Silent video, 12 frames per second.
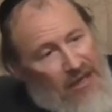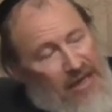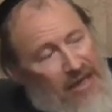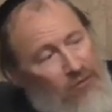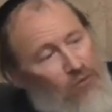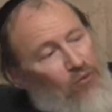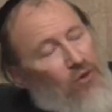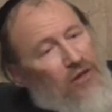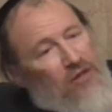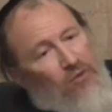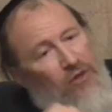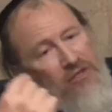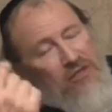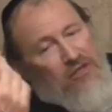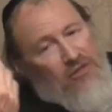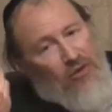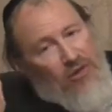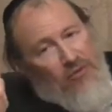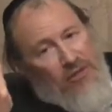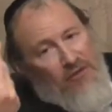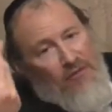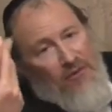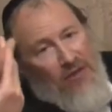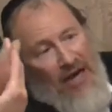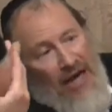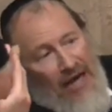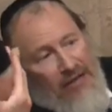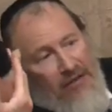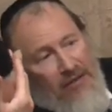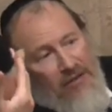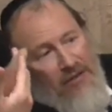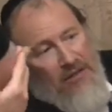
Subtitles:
And what's the story with the Vlad?